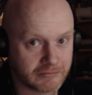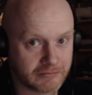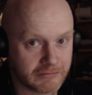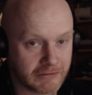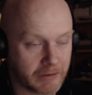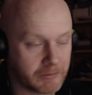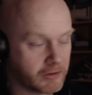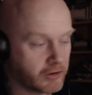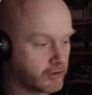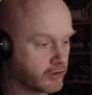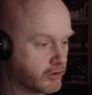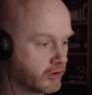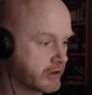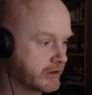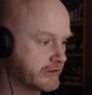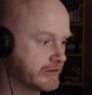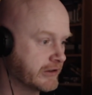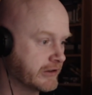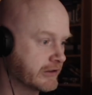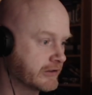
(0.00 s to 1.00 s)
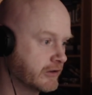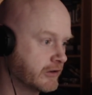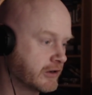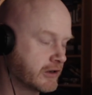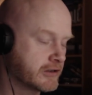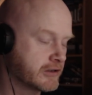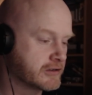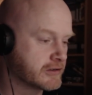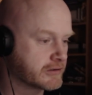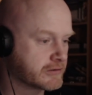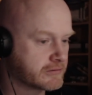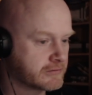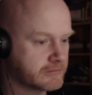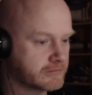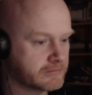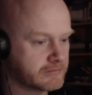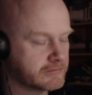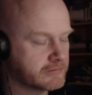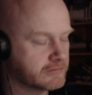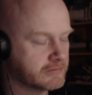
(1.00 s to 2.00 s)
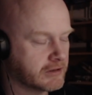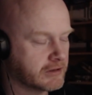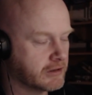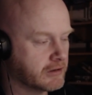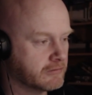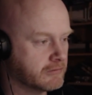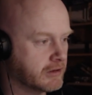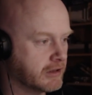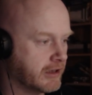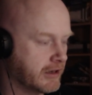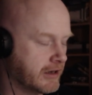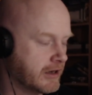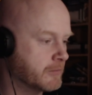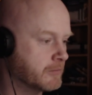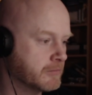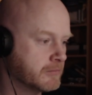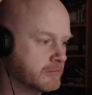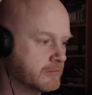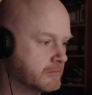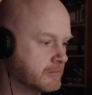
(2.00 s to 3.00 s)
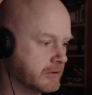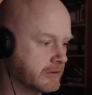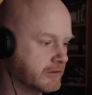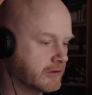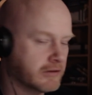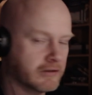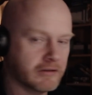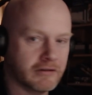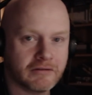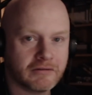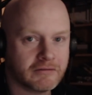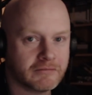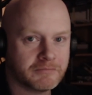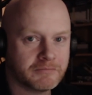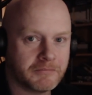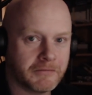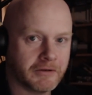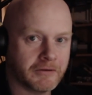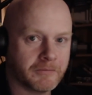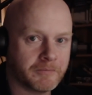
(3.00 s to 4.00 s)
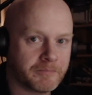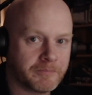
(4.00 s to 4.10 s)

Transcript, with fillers: I'm not knocking TikTok. I just, uh, well, I am, but uh, you know.